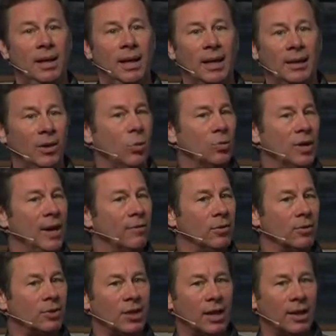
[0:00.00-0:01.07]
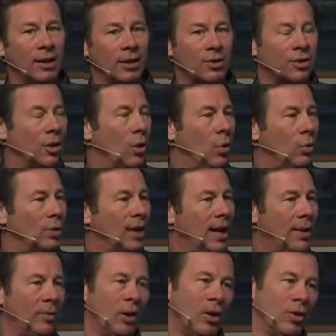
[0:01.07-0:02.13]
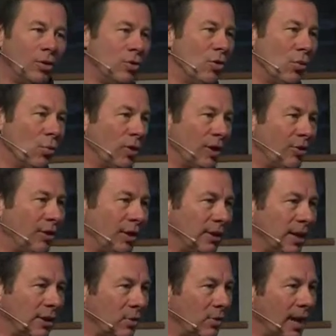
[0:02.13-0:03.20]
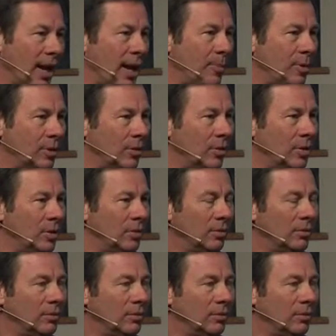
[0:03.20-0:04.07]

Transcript: And the old devil's telling us the whole time, oh, you don't really think that's going to happen, do you?